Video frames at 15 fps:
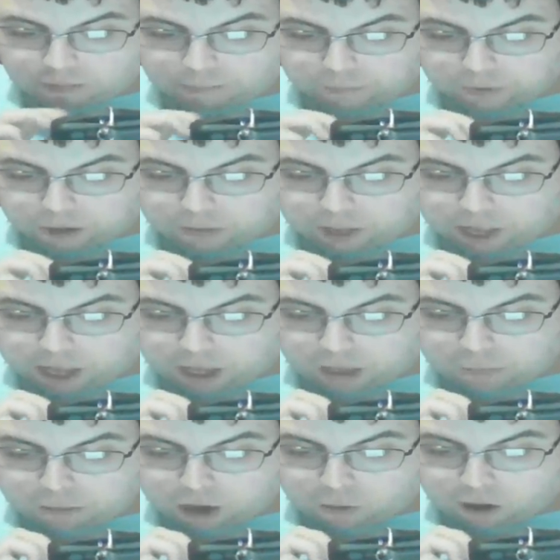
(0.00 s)
that the
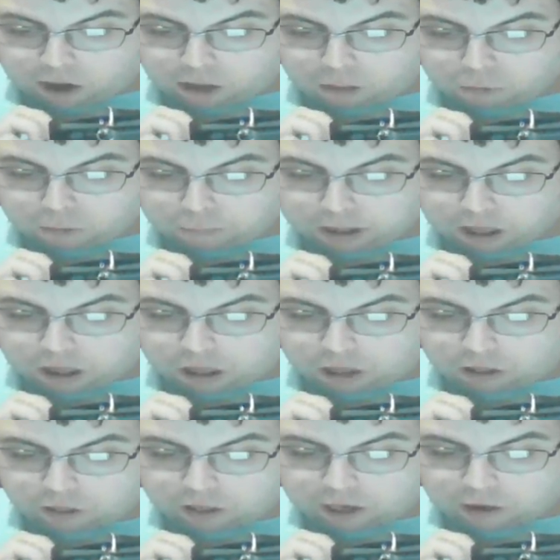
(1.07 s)
experience would be
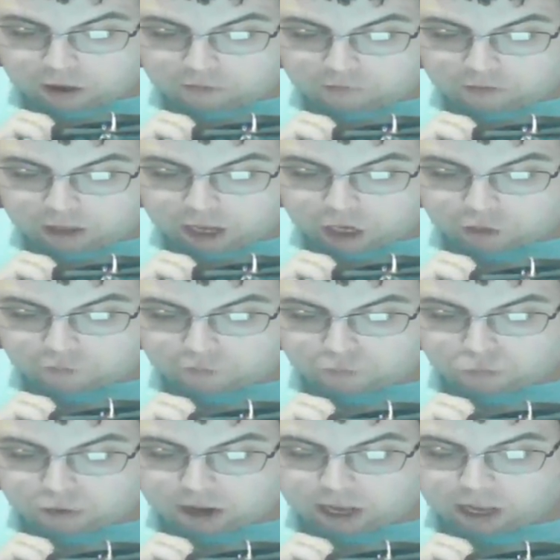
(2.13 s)
something like version
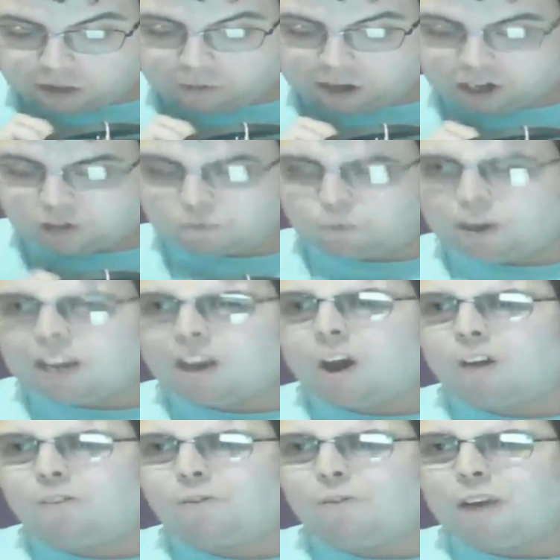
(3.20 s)
3, which we
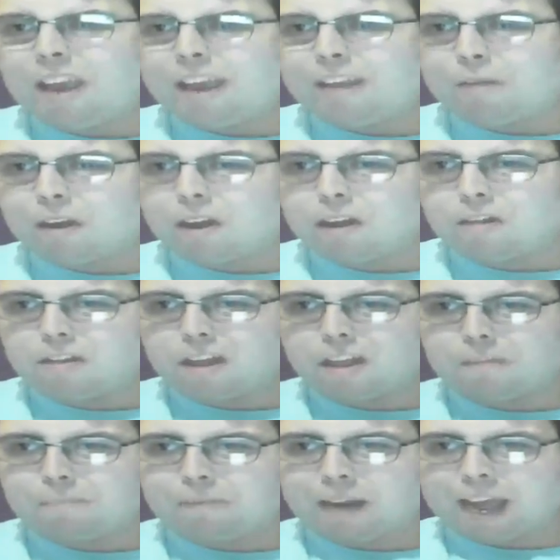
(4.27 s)
can't read because there's a
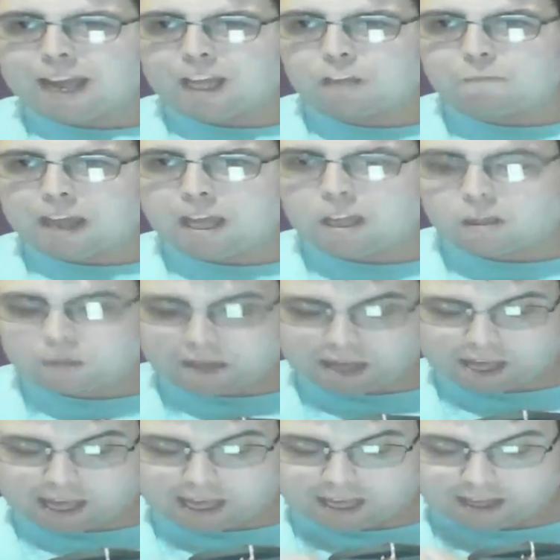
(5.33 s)
blank space
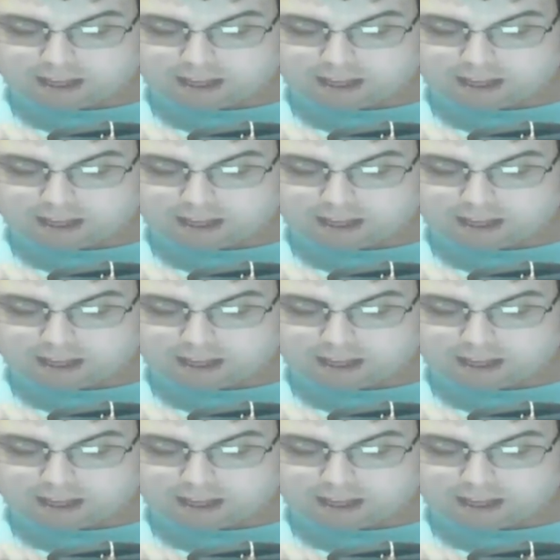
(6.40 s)
there.